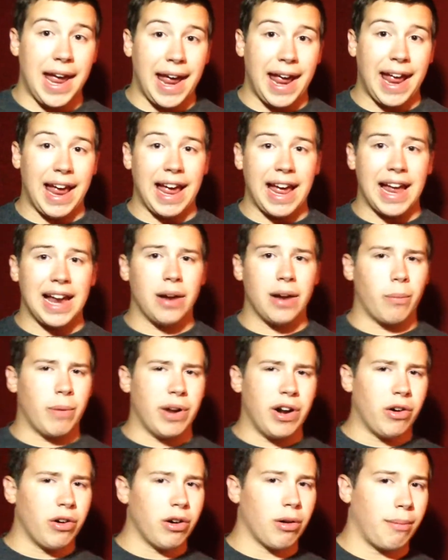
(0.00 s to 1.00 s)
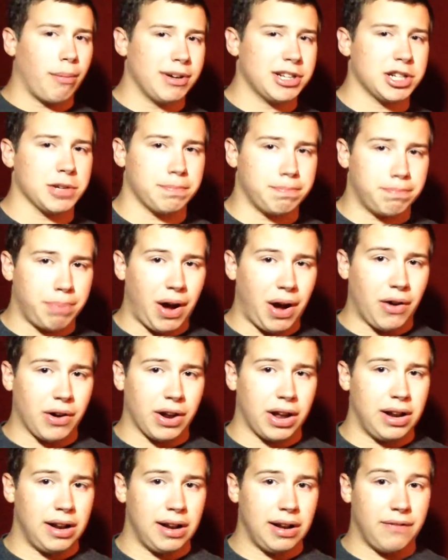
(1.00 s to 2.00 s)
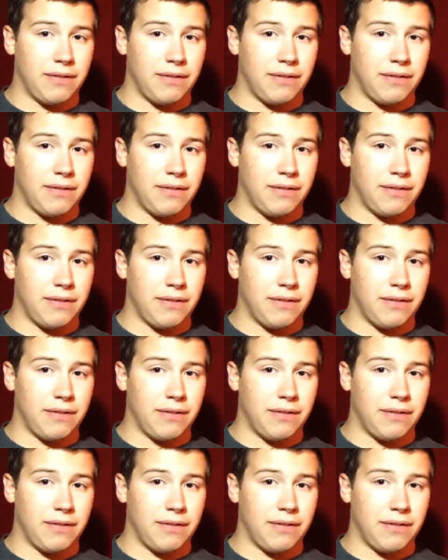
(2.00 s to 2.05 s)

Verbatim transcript: and we don't know much about it.